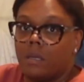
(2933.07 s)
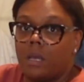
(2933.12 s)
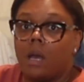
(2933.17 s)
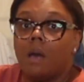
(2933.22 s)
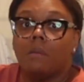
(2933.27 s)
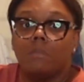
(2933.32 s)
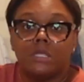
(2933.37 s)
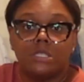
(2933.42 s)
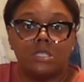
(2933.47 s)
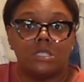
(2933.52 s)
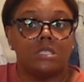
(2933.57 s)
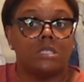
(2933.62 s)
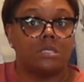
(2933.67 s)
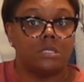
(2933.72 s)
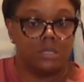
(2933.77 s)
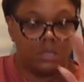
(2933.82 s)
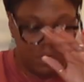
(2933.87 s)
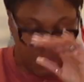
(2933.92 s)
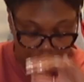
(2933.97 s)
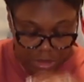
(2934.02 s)
I'ma
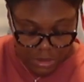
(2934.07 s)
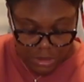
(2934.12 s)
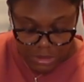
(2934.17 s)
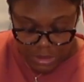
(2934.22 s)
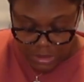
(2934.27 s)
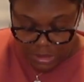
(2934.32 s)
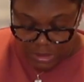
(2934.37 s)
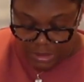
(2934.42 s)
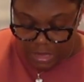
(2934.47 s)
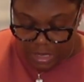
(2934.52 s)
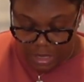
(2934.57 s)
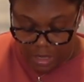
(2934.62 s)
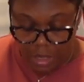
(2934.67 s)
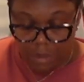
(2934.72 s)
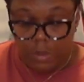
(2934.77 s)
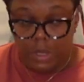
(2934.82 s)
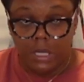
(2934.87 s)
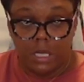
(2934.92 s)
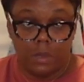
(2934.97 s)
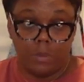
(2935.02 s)
just, needless to say,
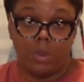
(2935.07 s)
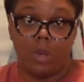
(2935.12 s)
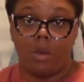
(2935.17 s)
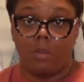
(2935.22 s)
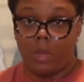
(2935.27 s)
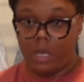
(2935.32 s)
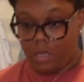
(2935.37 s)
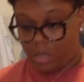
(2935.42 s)
I'ma keep all my